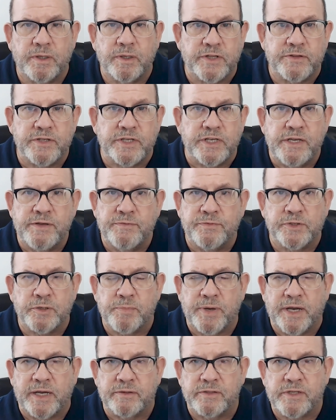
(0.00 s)
There's nothing
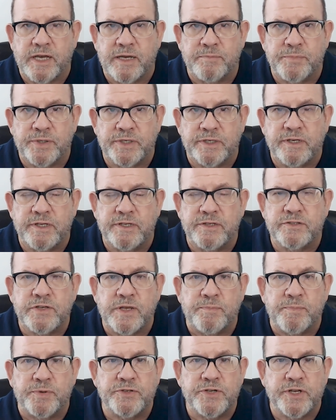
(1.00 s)
evil about that, but it
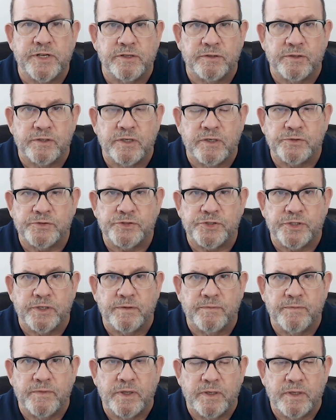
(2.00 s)
is a particular
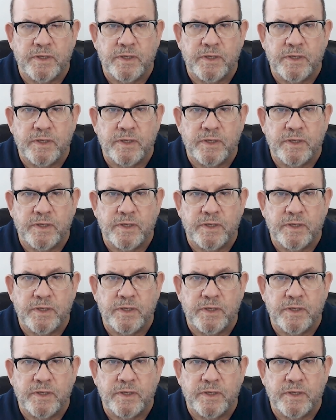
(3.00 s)
culture.